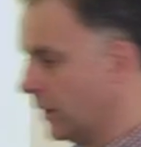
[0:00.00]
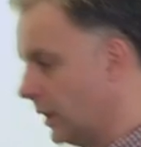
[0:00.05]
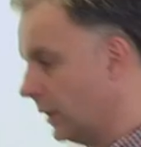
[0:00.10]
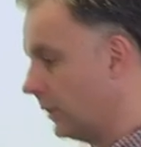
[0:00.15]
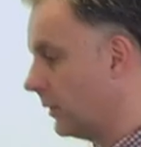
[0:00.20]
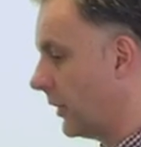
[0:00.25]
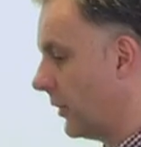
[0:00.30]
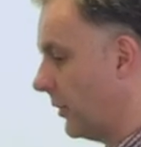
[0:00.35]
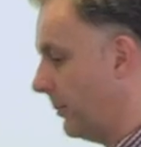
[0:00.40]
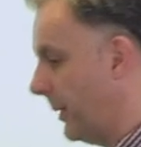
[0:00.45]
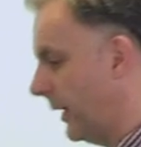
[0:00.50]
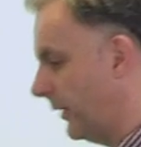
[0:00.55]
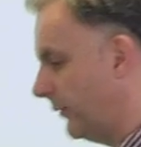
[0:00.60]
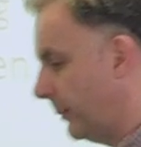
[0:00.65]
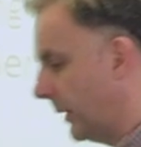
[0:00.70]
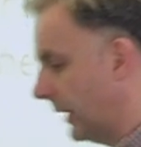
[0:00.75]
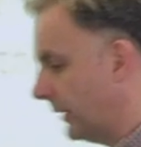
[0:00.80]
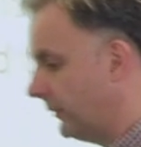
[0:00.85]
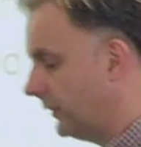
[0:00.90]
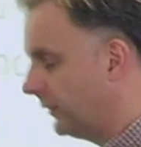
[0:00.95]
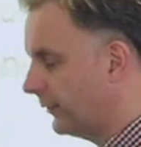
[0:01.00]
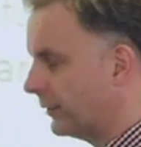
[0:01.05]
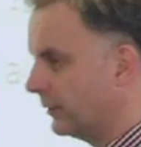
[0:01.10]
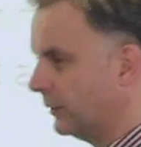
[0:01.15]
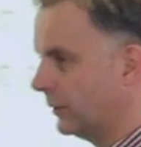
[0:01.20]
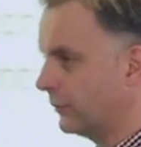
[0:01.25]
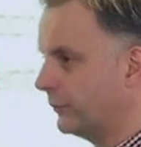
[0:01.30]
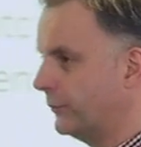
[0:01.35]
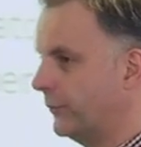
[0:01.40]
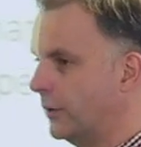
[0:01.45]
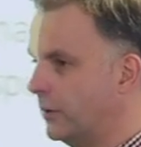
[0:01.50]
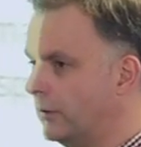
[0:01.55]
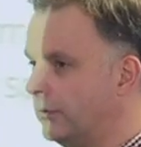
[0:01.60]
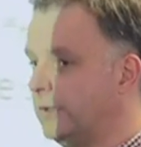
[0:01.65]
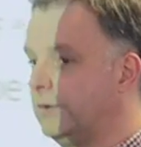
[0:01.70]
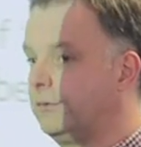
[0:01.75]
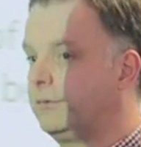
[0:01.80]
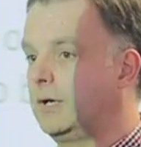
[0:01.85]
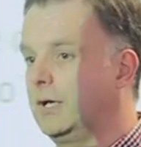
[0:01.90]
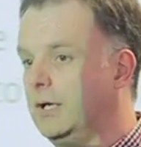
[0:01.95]
one of the best places to
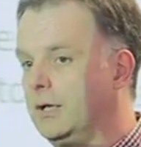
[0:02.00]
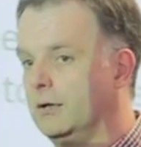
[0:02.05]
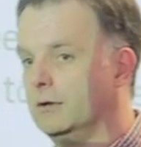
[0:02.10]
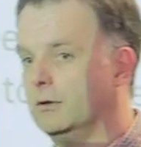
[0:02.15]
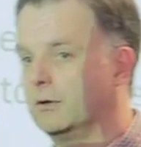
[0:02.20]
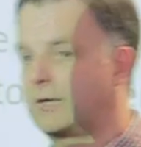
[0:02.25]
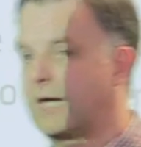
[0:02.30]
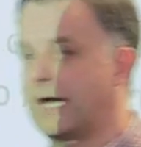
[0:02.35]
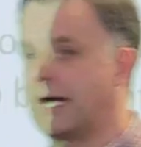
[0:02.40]
look